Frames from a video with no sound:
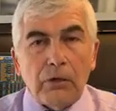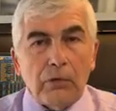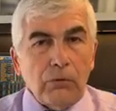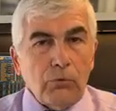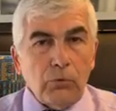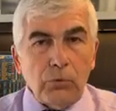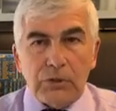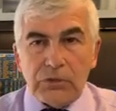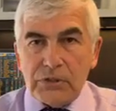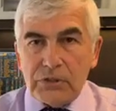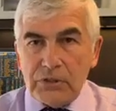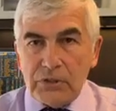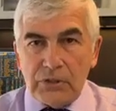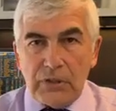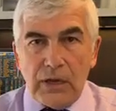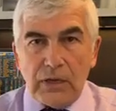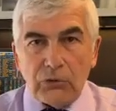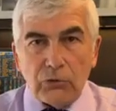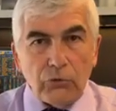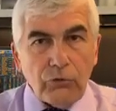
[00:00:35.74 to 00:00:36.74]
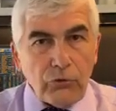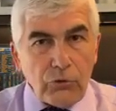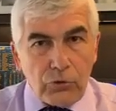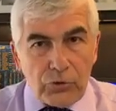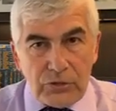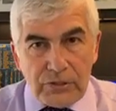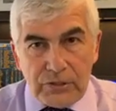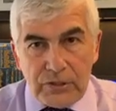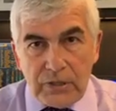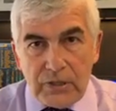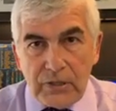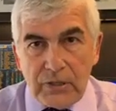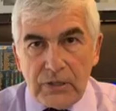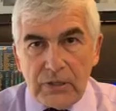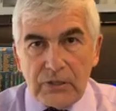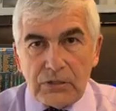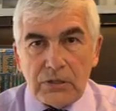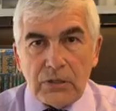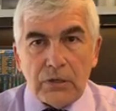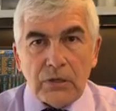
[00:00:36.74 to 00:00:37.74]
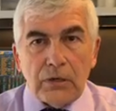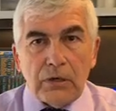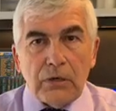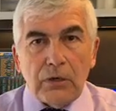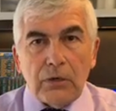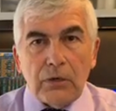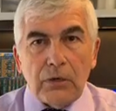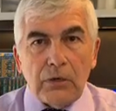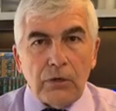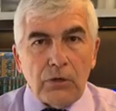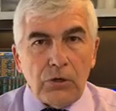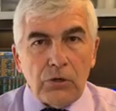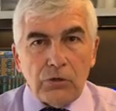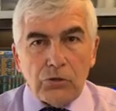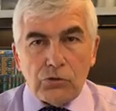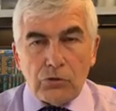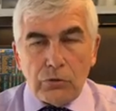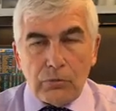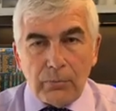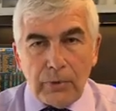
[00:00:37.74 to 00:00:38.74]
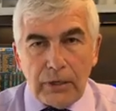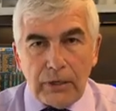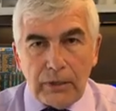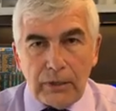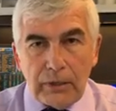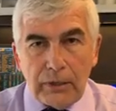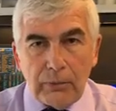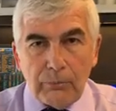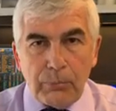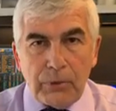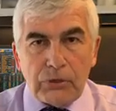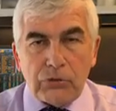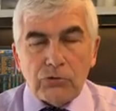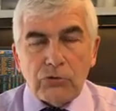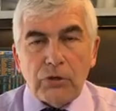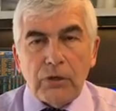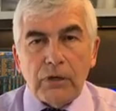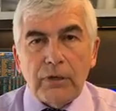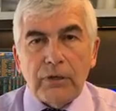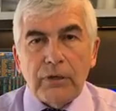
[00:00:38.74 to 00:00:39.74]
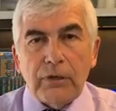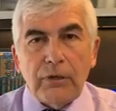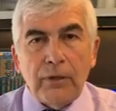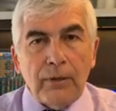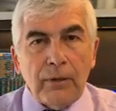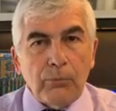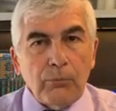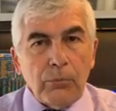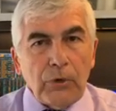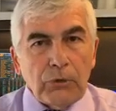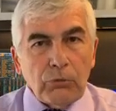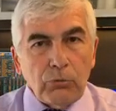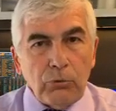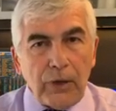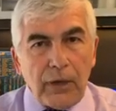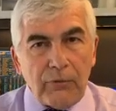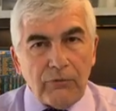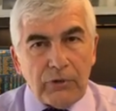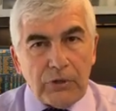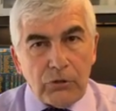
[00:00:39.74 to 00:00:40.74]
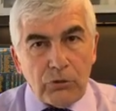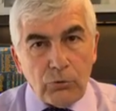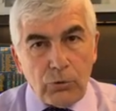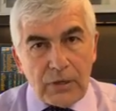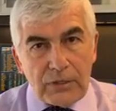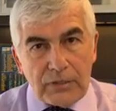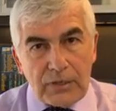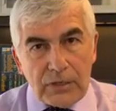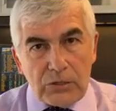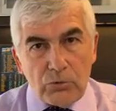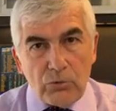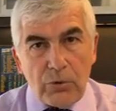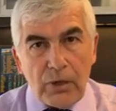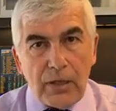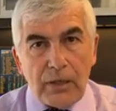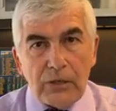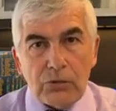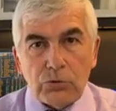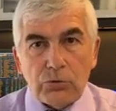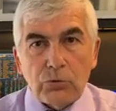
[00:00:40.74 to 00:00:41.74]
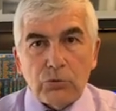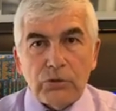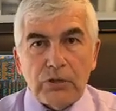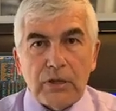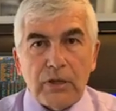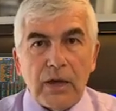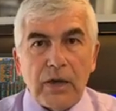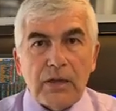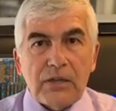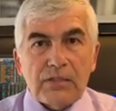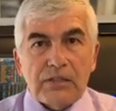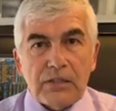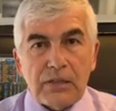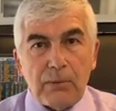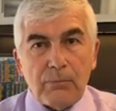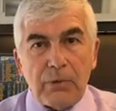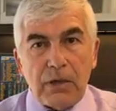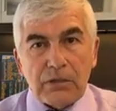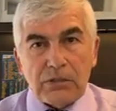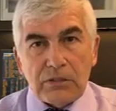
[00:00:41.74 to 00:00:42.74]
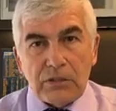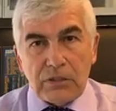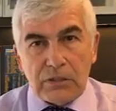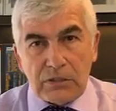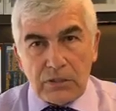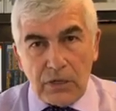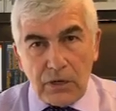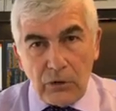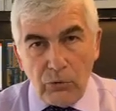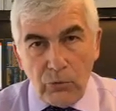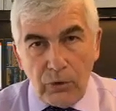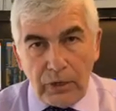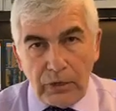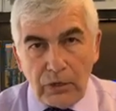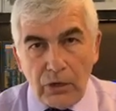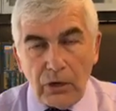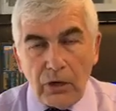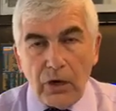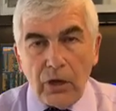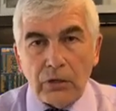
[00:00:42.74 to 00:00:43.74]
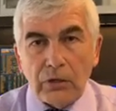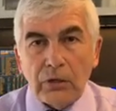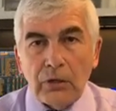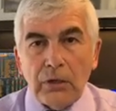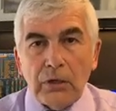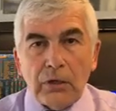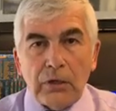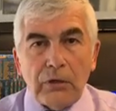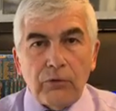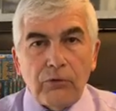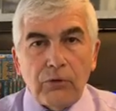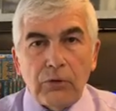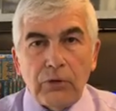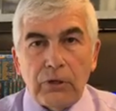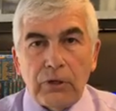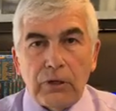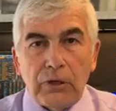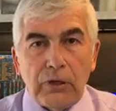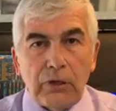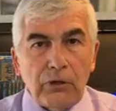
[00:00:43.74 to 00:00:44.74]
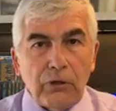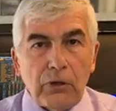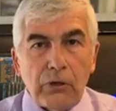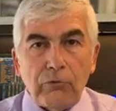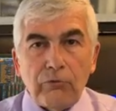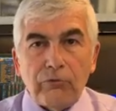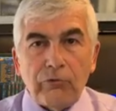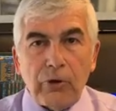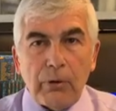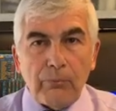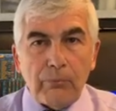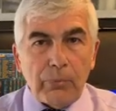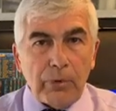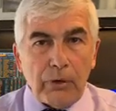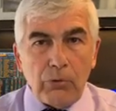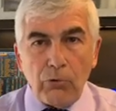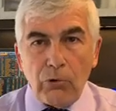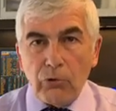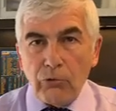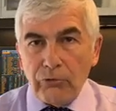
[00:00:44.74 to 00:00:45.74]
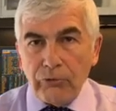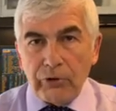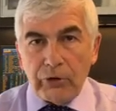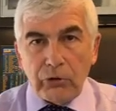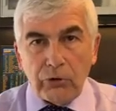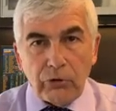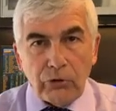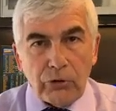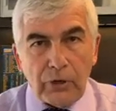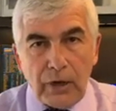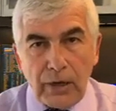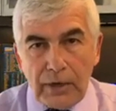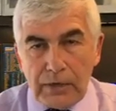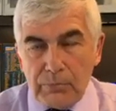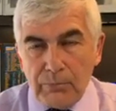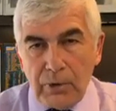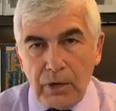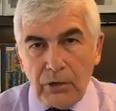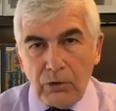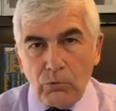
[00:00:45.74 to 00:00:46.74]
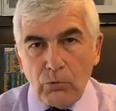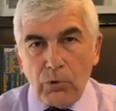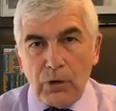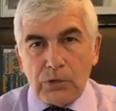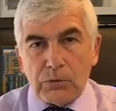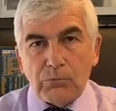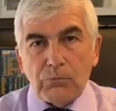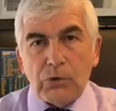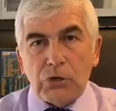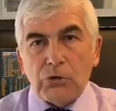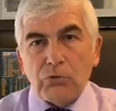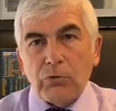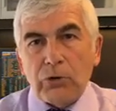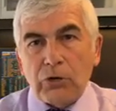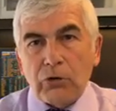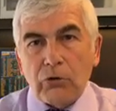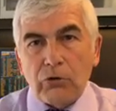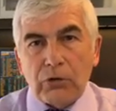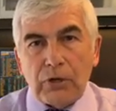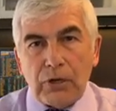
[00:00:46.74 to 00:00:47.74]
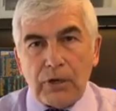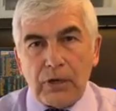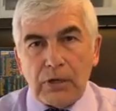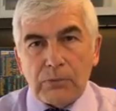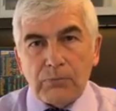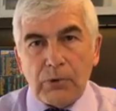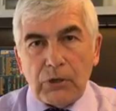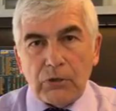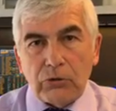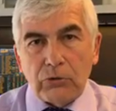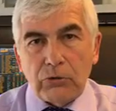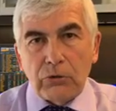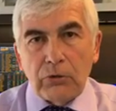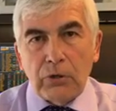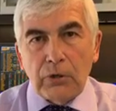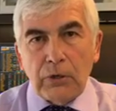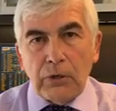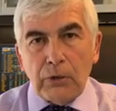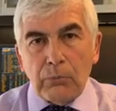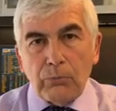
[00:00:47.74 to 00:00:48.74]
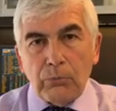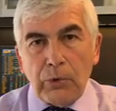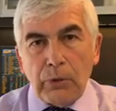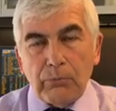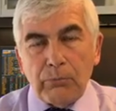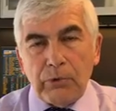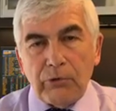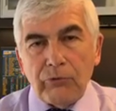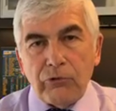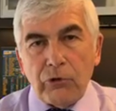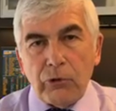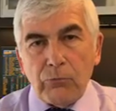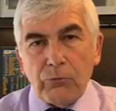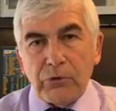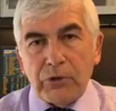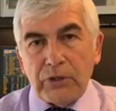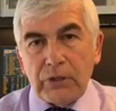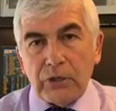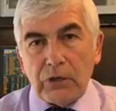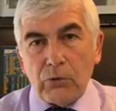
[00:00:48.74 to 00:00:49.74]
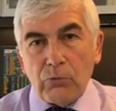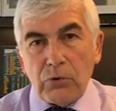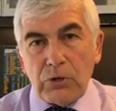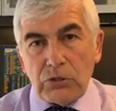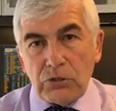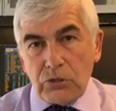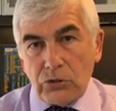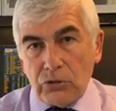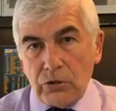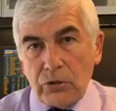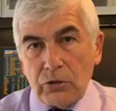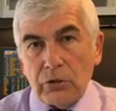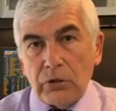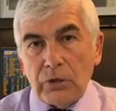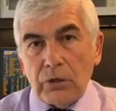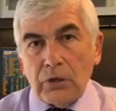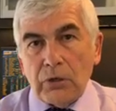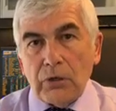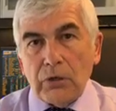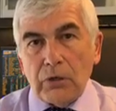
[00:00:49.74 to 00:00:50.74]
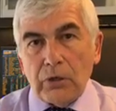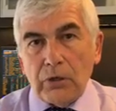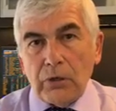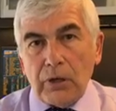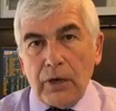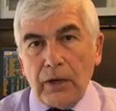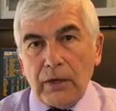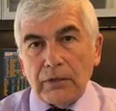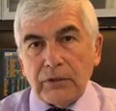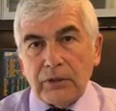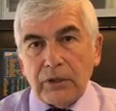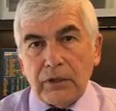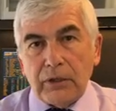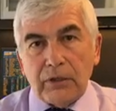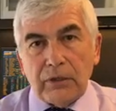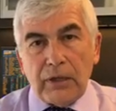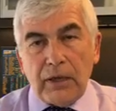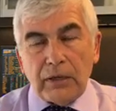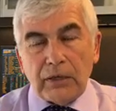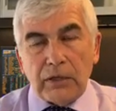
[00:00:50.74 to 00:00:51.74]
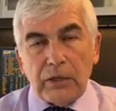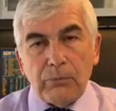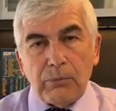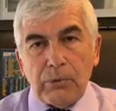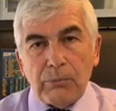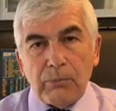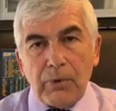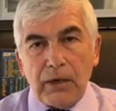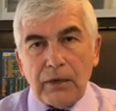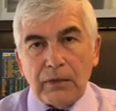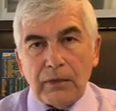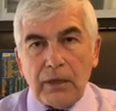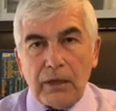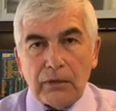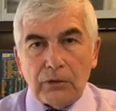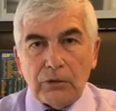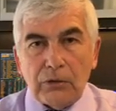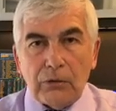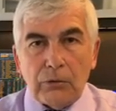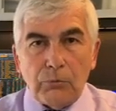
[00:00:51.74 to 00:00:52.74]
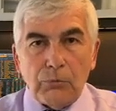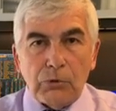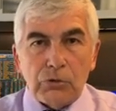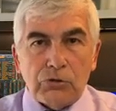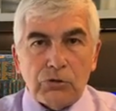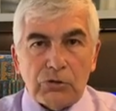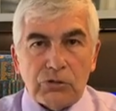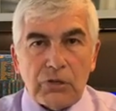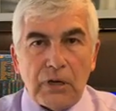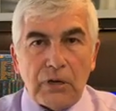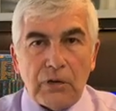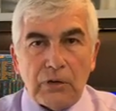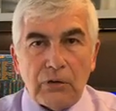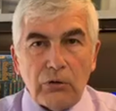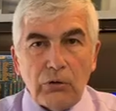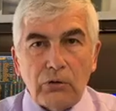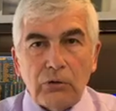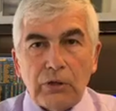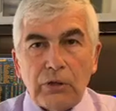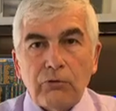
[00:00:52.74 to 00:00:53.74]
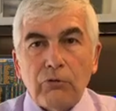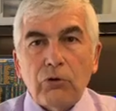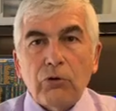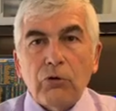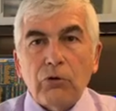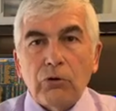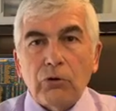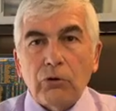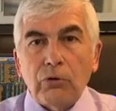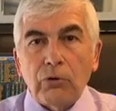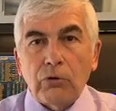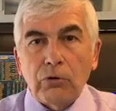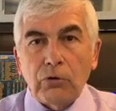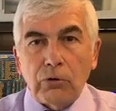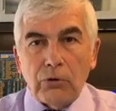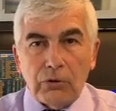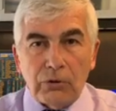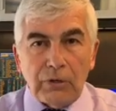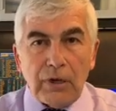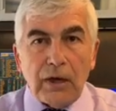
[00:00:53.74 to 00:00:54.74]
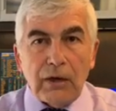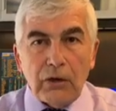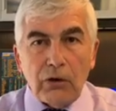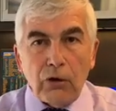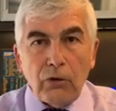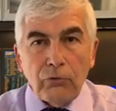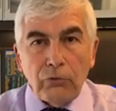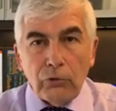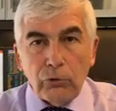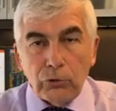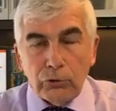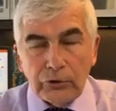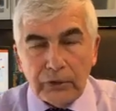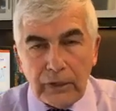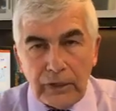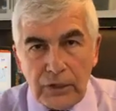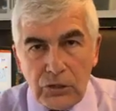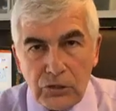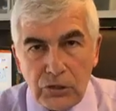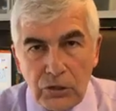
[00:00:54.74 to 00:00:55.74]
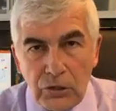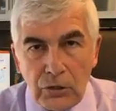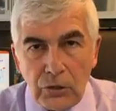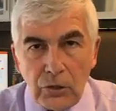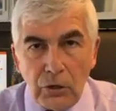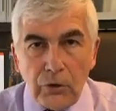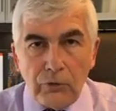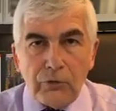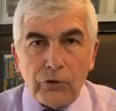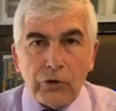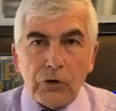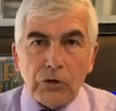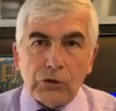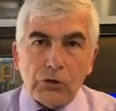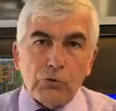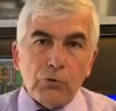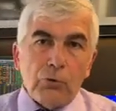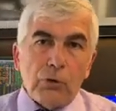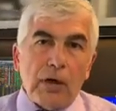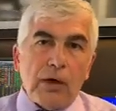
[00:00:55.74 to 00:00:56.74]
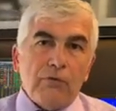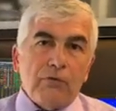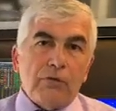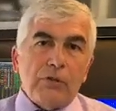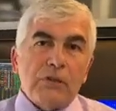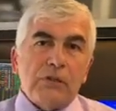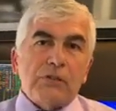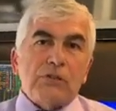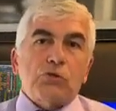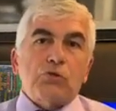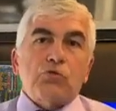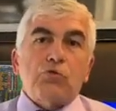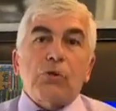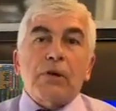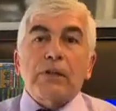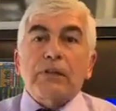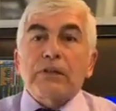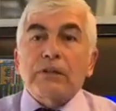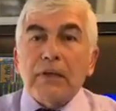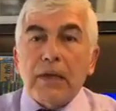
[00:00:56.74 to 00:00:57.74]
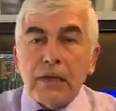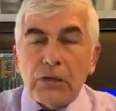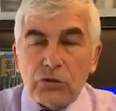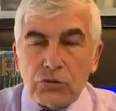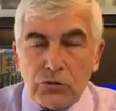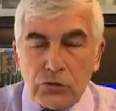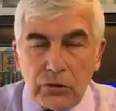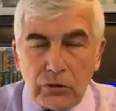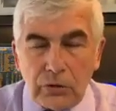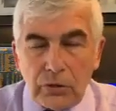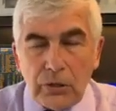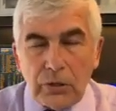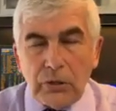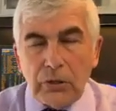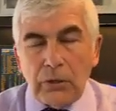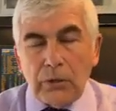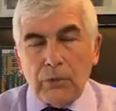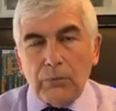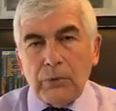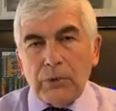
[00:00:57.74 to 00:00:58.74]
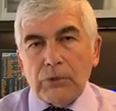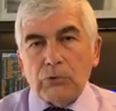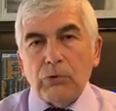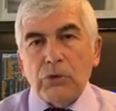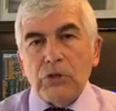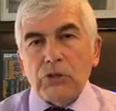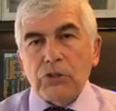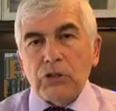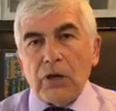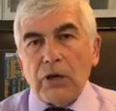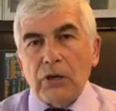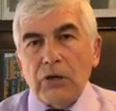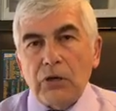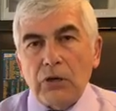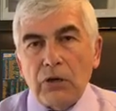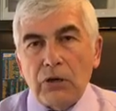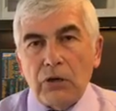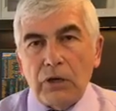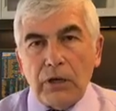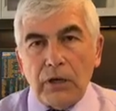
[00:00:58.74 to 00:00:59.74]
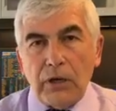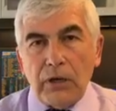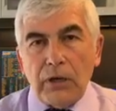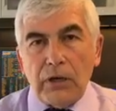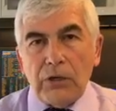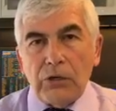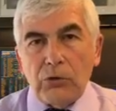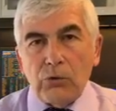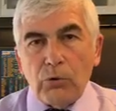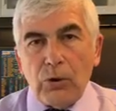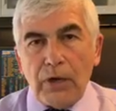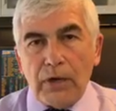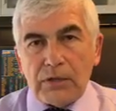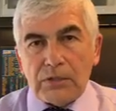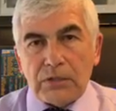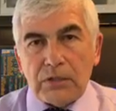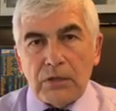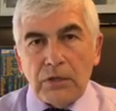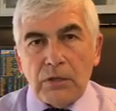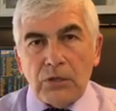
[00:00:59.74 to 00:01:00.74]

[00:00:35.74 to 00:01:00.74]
We see that overseas, in Germany particularly, but we have in US as well. So the ISM has decelerated a lot. Even the non-farm payroll figure the last month was much weaker than expected. But before predict a recession, I think that keep in mind that business cycle never die of old age. Of course, we have this trade tension between China and US.